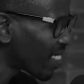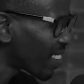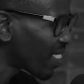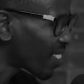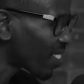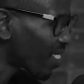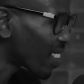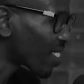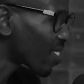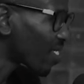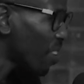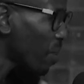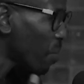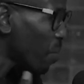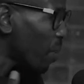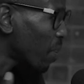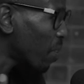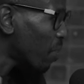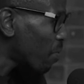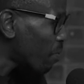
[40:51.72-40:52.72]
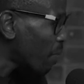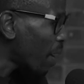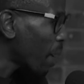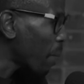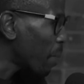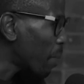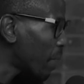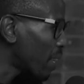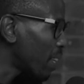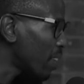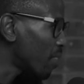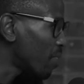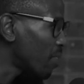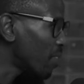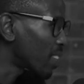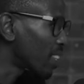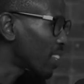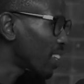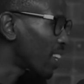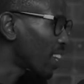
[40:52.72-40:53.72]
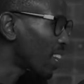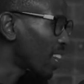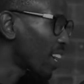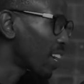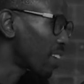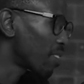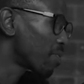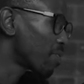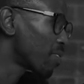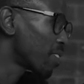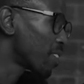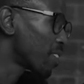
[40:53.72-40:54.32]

Or that's going to be of my benefit in life?